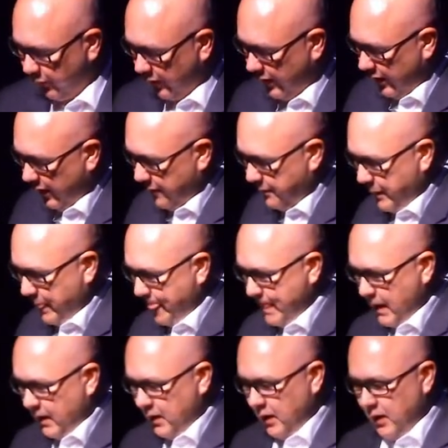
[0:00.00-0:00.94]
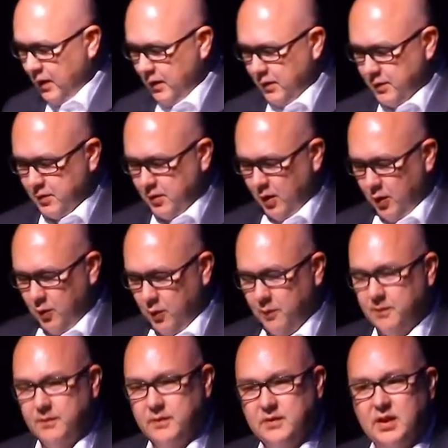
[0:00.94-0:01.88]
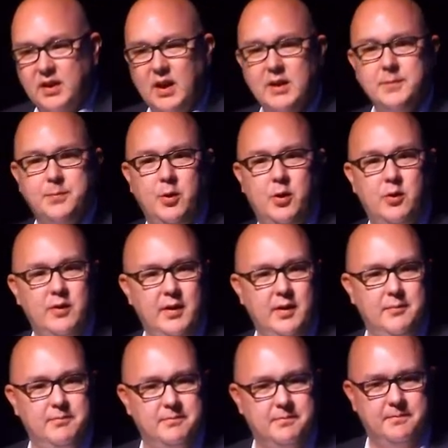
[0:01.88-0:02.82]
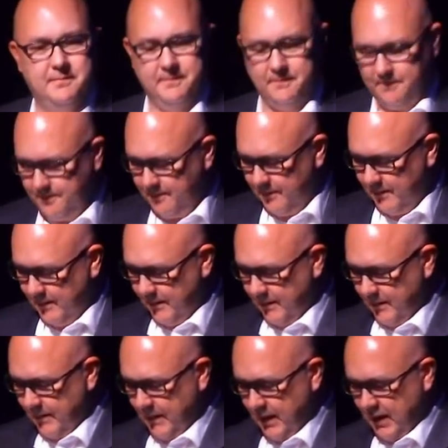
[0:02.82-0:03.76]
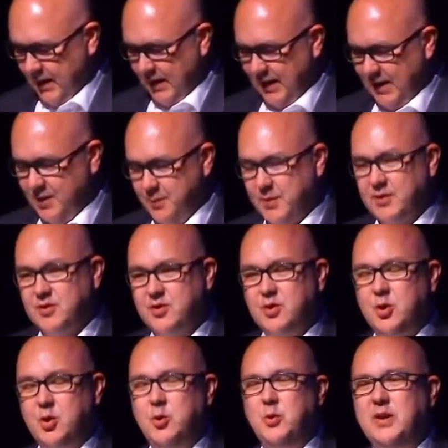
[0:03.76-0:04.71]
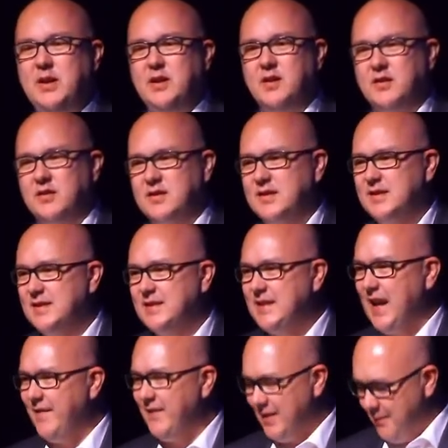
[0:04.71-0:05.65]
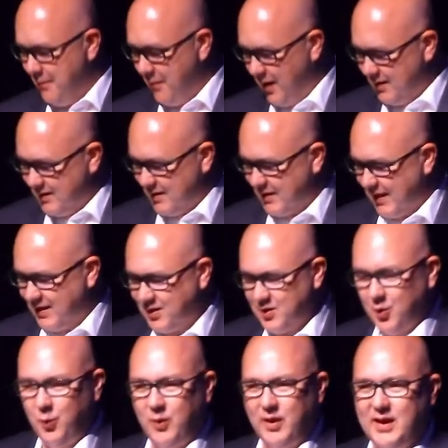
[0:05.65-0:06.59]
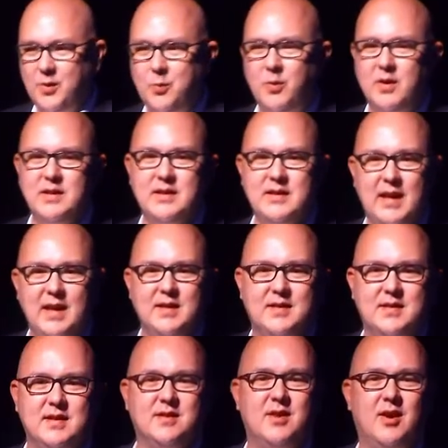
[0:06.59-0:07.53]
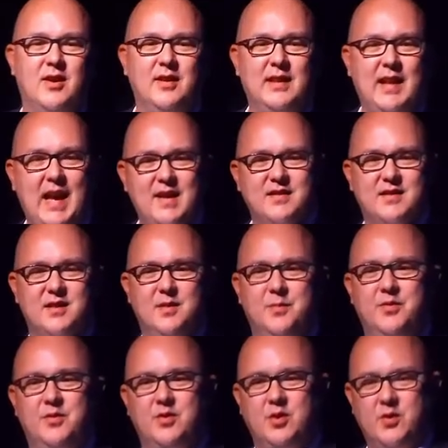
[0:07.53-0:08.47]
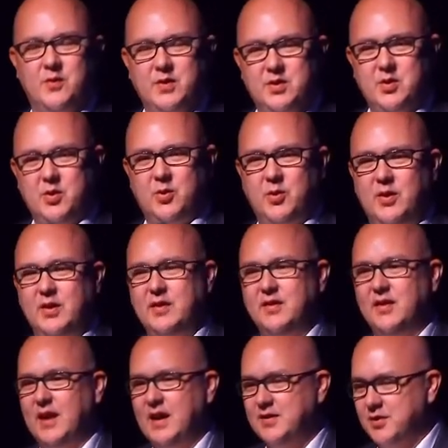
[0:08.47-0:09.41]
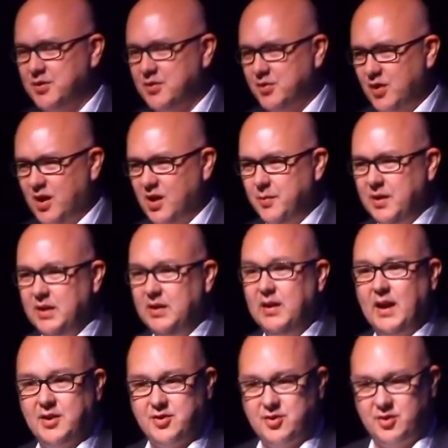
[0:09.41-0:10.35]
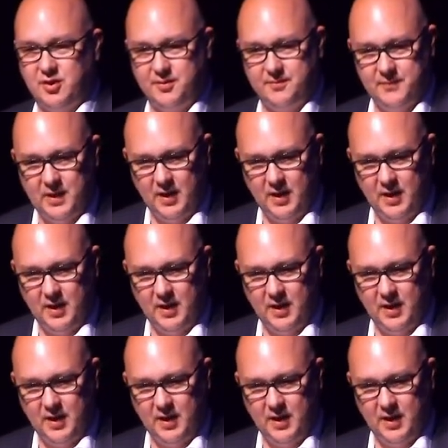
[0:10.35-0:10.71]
Okay. So today's program, it's been two years, seven months, and 21 days since our last observatory slash astronomy lecture.